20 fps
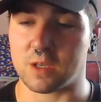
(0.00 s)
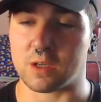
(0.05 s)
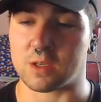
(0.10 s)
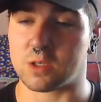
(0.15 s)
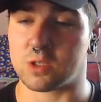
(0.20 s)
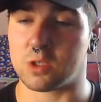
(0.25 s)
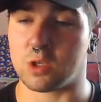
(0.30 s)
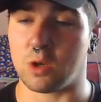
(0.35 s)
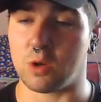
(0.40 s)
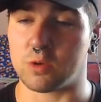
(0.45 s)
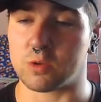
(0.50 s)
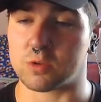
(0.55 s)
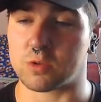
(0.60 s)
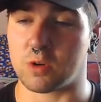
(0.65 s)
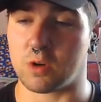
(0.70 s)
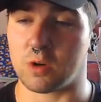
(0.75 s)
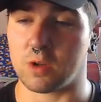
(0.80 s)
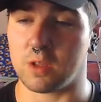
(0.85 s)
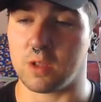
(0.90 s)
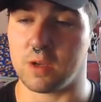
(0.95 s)
this guy's so
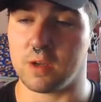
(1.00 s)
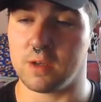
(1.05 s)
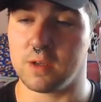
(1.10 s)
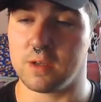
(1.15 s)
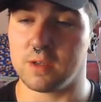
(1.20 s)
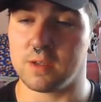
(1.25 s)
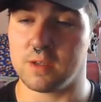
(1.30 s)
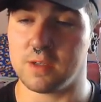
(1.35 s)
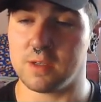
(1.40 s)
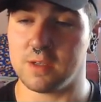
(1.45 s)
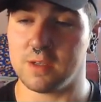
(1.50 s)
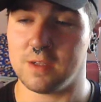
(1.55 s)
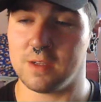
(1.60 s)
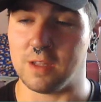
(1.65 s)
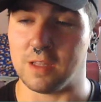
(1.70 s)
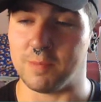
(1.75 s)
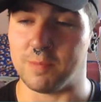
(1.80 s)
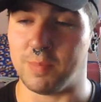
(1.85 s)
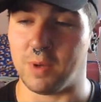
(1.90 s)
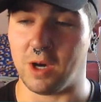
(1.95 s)
strong though.
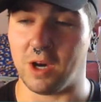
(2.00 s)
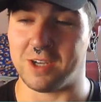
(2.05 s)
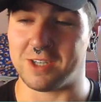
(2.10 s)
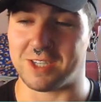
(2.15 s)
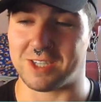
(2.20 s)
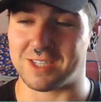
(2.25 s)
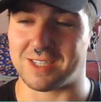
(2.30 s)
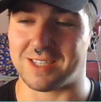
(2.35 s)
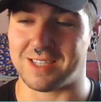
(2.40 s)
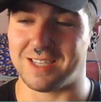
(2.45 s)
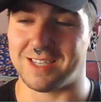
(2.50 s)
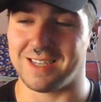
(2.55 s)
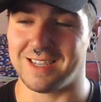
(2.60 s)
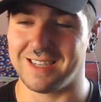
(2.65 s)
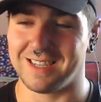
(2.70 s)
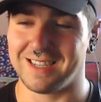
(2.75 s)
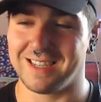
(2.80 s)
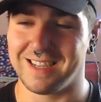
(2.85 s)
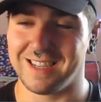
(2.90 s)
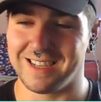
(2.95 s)
But the bar
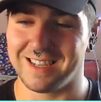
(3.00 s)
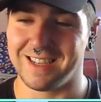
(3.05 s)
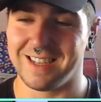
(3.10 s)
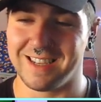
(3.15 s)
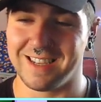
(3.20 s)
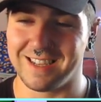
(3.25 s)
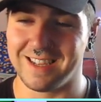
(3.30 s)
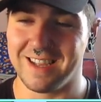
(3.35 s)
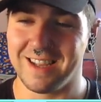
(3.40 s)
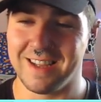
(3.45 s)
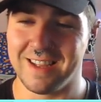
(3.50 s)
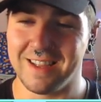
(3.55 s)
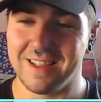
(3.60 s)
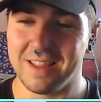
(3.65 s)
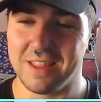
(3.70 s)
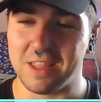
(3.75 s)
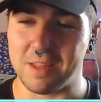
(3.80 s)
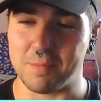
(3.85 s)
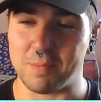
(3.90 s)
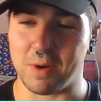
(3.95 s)
just
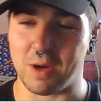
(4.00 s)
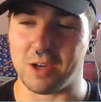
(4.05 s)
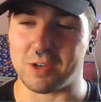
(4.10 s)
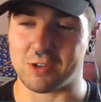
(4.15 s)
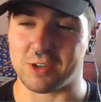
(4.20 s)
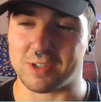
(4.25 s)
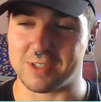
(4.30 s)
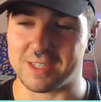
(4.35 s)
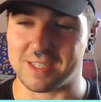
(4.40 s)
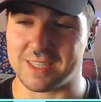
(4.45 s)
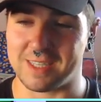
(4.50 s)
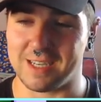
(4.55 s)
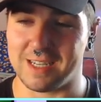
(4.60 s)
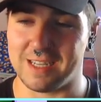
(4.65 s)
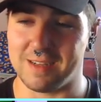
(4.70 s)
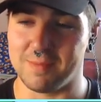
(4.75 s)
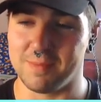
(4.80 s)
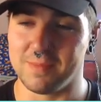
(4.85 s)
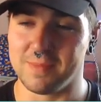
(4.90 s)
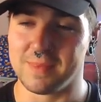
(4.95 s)
the bar tries to
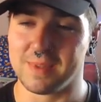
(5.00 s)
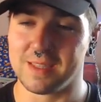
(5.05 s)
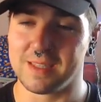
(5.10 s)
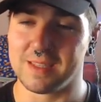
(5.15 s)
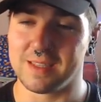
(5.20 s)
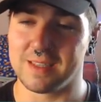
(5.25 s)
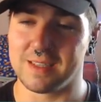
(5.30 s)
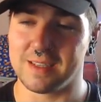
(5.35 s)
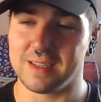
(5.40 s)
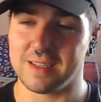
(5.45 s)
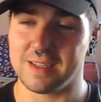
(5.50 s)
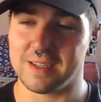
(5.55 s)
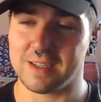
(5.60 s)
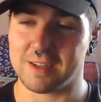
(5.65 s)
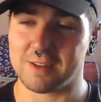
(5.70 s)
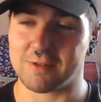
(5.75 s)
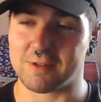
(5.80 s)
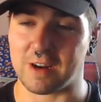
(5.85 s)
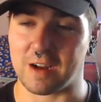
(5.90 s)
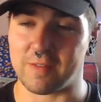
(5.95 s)
kill him.
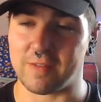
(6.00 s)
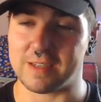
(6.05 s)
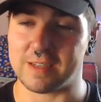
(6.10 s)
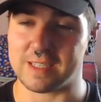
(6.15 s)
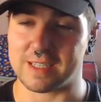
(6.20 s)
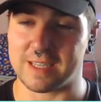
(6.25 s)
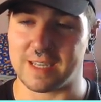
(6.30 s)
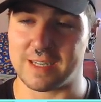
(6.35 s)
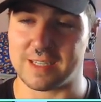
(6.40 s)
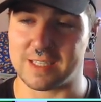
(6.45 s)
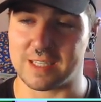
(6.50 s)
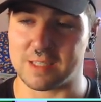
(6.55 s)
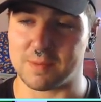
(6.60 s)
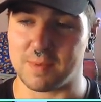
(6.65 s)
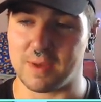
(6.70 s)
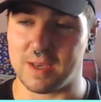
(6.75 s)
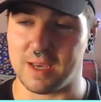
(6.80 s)
Gravity's against